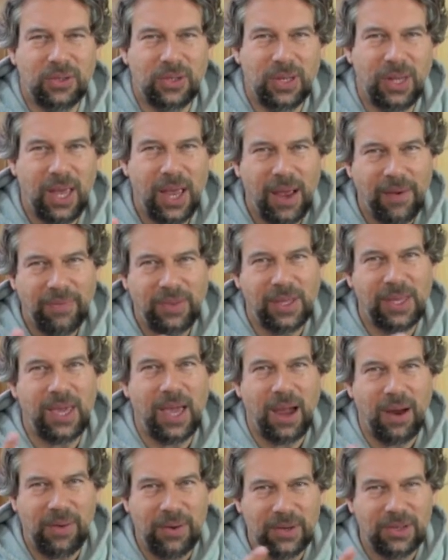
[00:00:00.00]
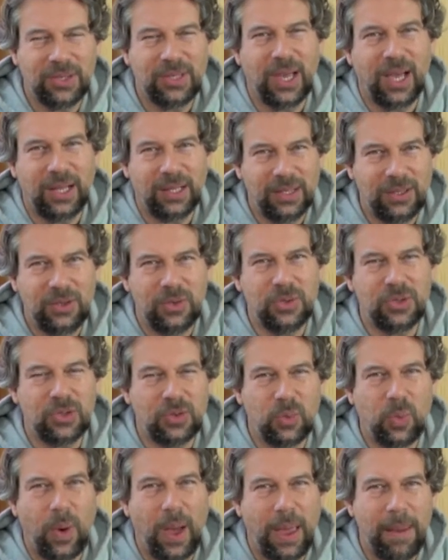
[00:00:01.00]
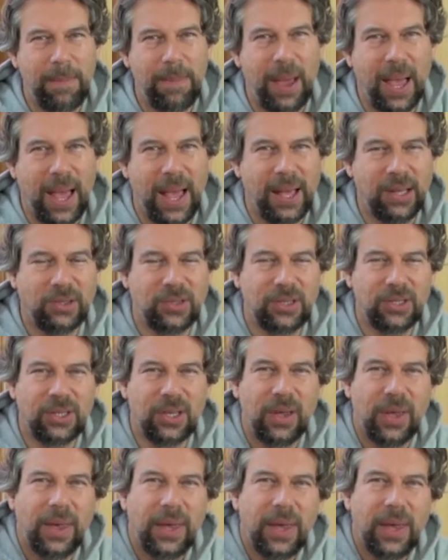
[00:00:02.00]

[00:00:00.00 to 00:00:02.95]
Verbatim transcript: So they have the carousel and you swipe past.